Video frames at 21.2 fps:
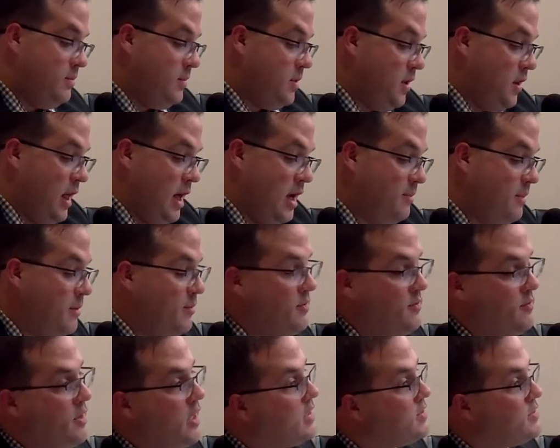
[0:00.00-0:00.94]
lot of people
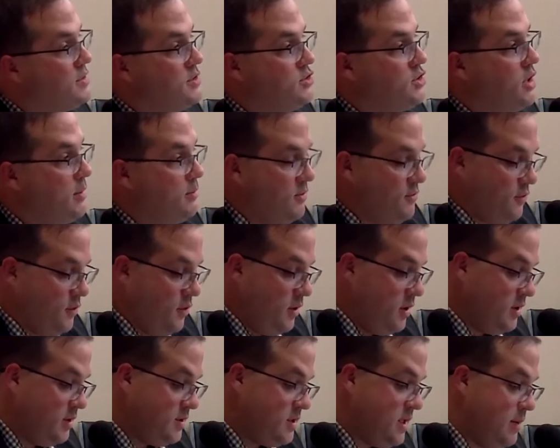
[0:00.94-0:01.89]
have lost their job
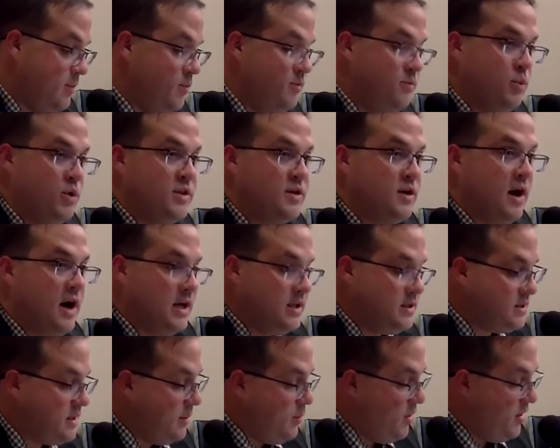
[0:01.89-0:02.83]
before, some with cause,
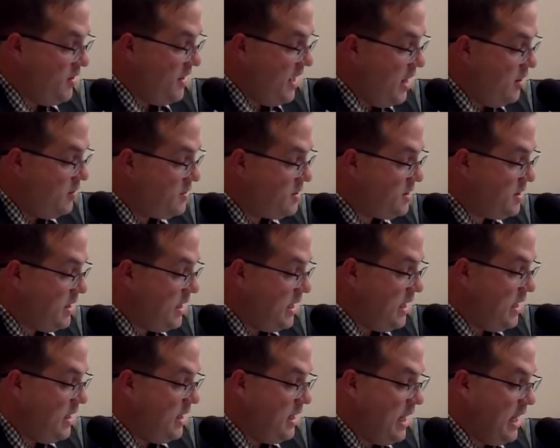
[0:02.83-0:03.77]
some without.
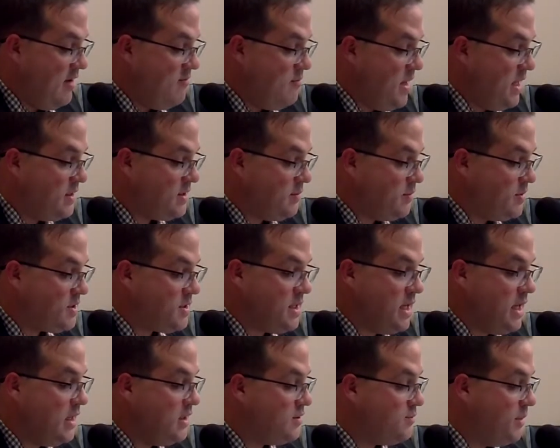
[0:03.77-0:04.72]
And I have made some
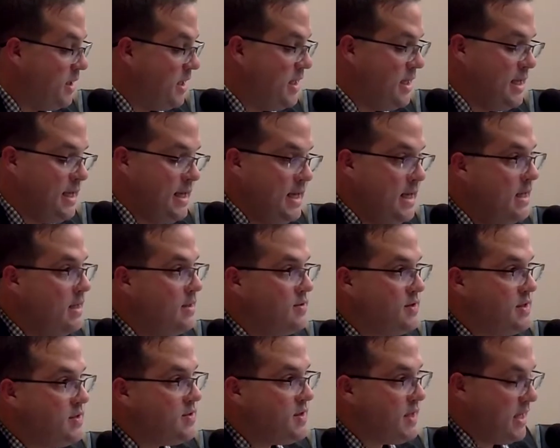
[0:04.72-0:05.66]
mistakes. But
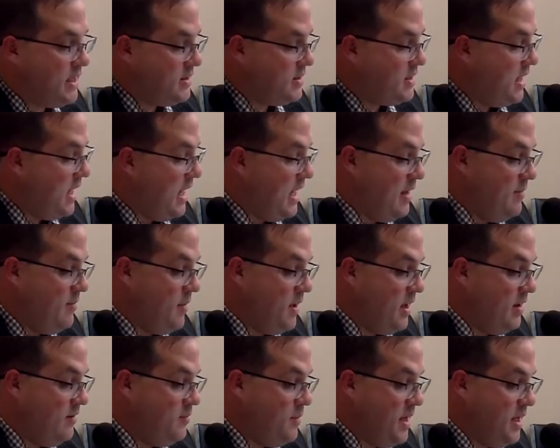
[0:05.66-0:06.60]
since that time,
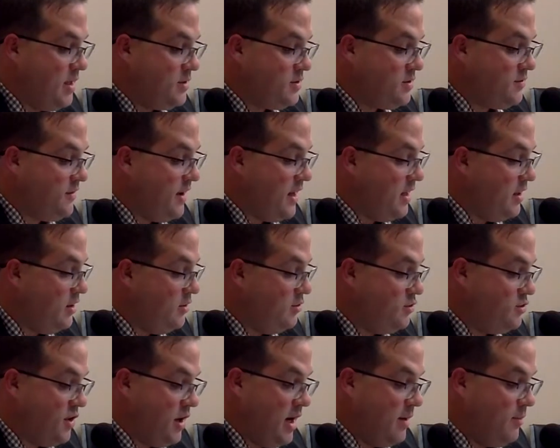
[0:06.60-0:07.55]
I've managed to find a new
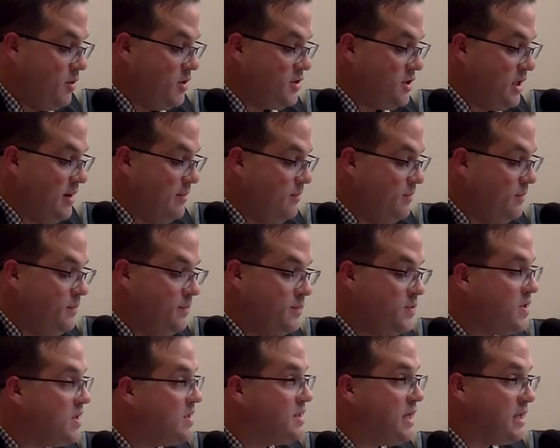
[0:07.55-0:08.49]
job, which I'm
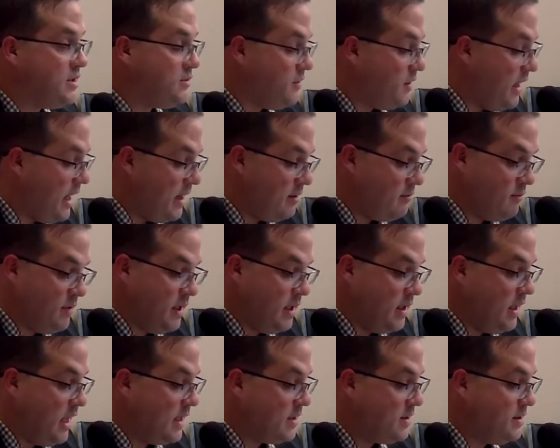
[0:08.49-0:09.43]
successful at,
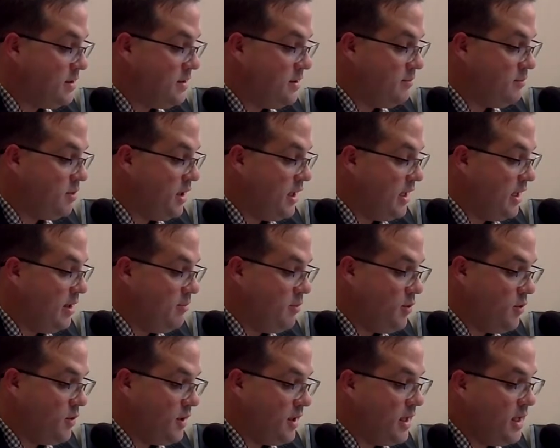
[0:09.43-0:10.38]
reelected to the planning
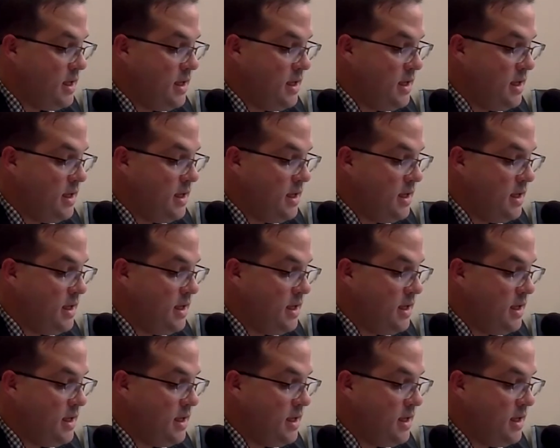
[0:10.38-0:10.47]
board,